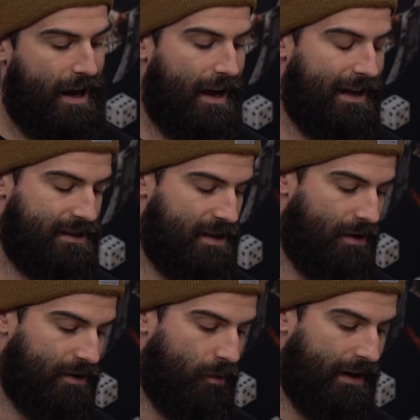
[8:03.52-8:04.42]
in 2
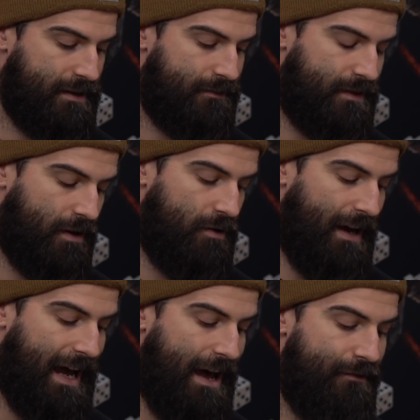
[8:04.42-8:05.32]
other ways. So you
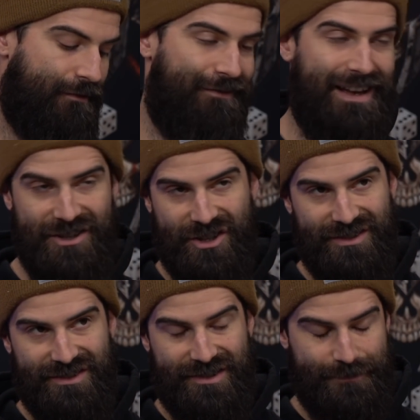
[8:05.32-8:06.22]
have
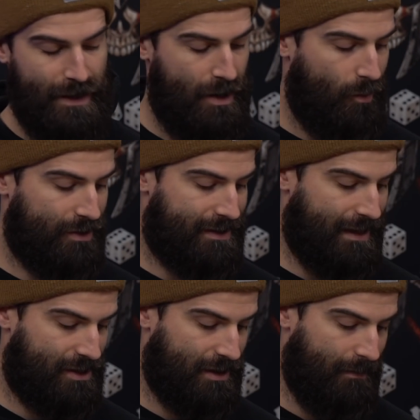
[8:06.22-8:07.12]
Vengeance, which
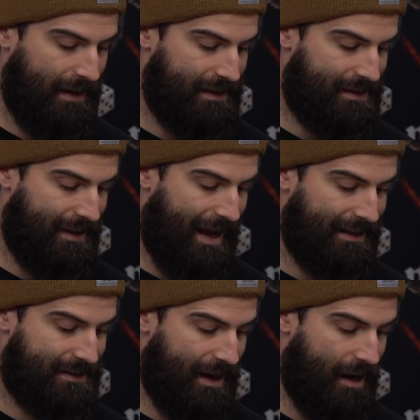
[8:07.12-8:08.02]
essentially means
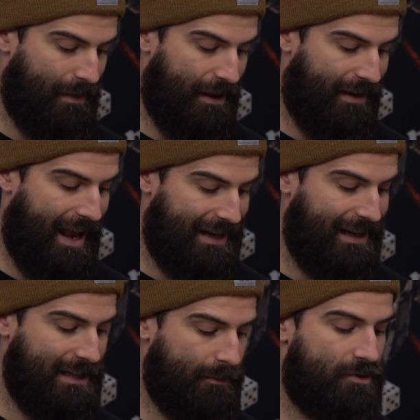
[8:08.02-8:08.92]
that if
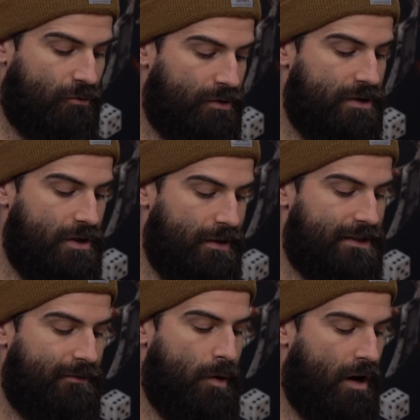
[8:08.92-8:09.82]
any Adepta Sororitas
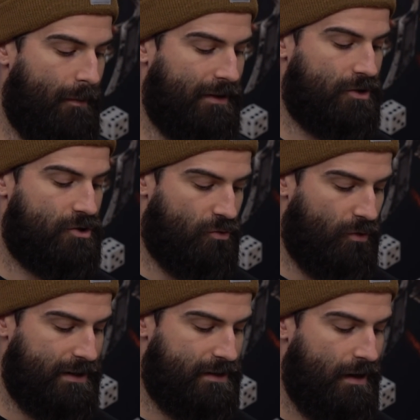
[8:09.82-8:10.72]
units from your army are
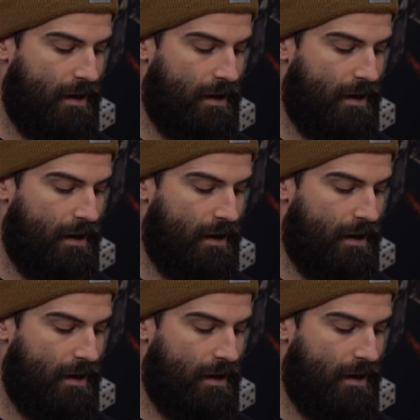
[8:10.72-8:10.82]
destroyed,